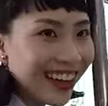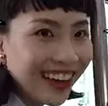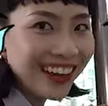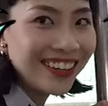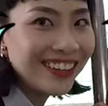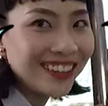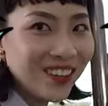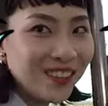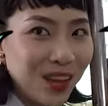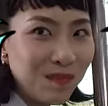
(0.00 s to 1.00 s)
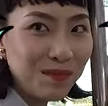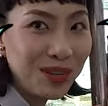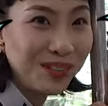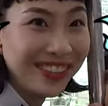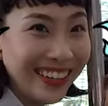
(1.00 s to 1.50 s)
Can I at least have some
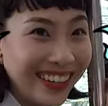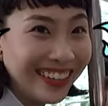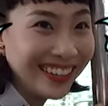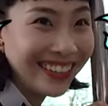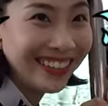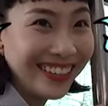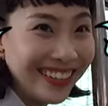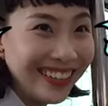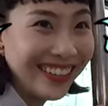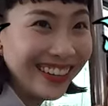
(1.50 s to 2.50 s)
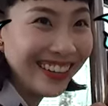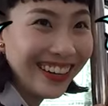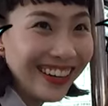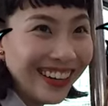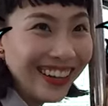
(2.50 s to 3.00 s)

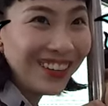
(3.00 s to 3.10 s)
music?